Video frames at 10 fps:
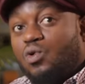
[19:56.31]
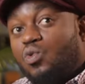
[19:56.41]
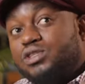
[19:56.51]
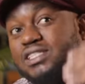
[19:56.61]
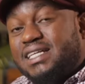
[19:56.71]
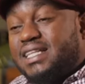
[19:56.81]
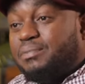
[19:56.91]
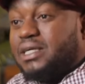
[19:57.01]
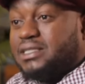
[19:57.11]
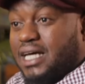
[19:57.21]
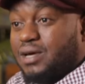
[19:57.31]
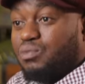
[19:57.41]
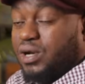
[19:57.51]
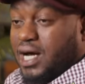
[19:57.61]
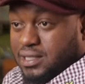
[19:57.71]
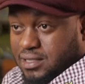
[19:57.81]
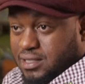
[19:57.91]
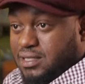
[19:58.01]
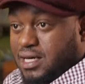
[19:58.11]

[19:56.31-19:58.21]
we'll see the Maasai Morans